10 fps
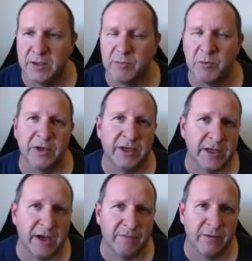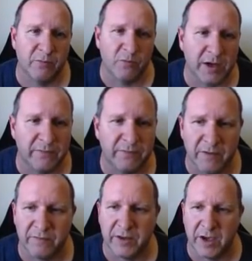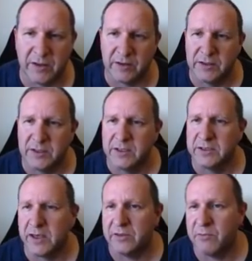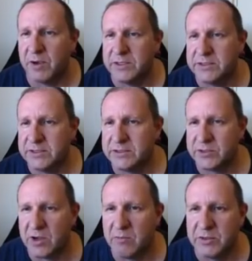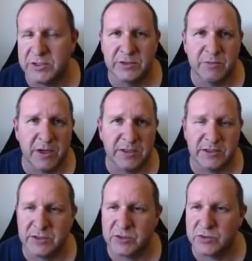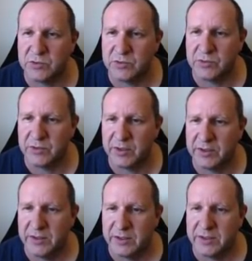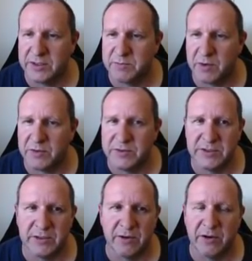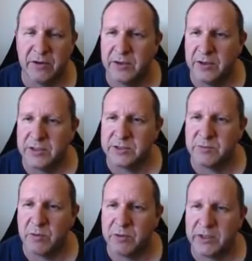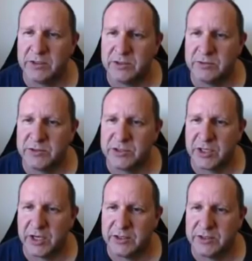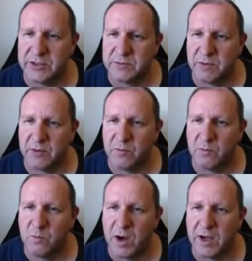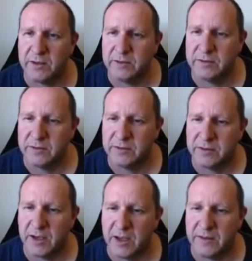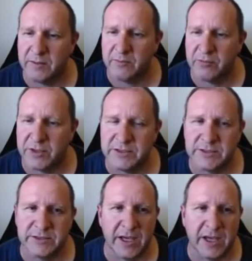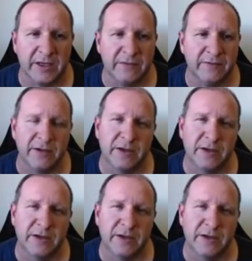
but we need to have one in front of the other. Now the way this is accomplished is where it says sort order is both 0. So what we need to do is change this one to 1 and then press save.